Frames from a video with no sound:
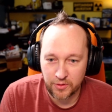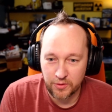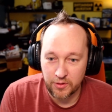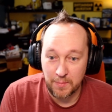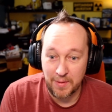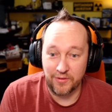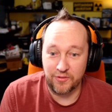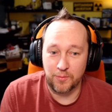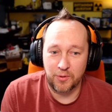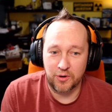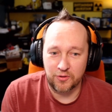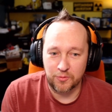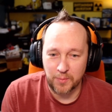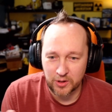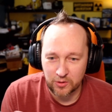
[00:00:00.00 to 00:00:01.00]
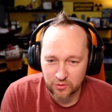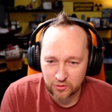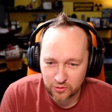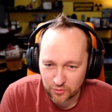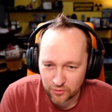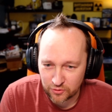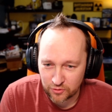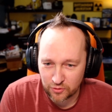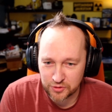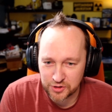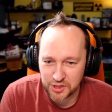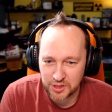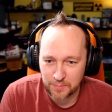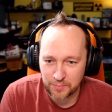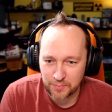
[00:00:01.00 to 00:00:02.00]
The amazing part is microcontrollers are so
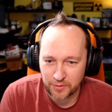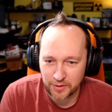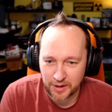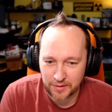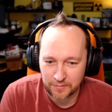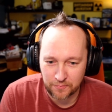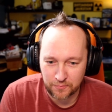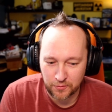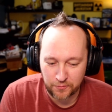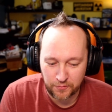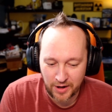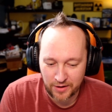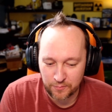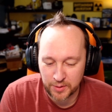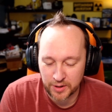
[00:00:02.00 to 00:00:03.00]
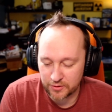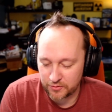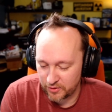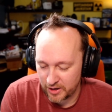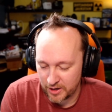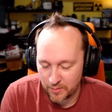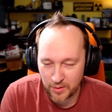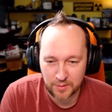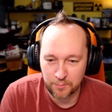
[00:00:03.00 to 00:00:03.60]
cheap that for $5 now I can put